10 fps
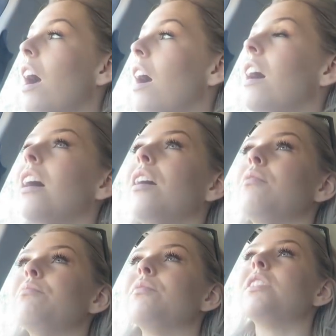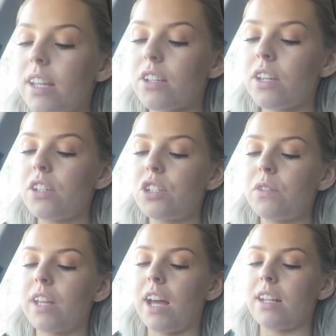Um, yes, he's
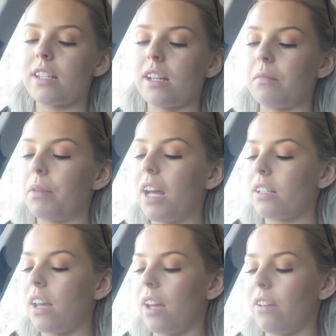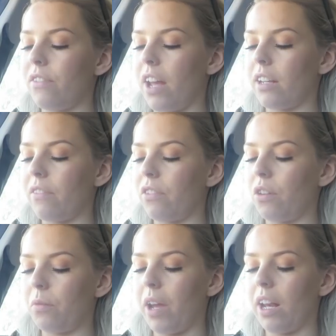doing that, and it's like a black tie event, and I've
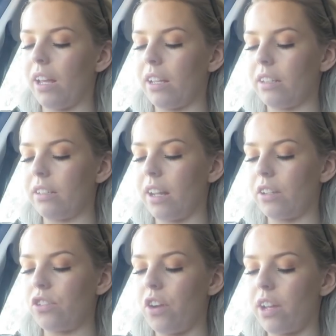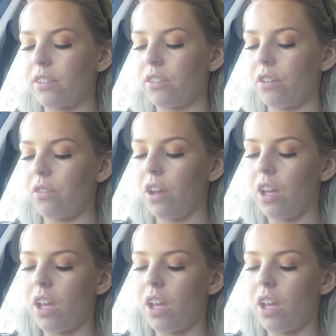got to wear like a nice dress, so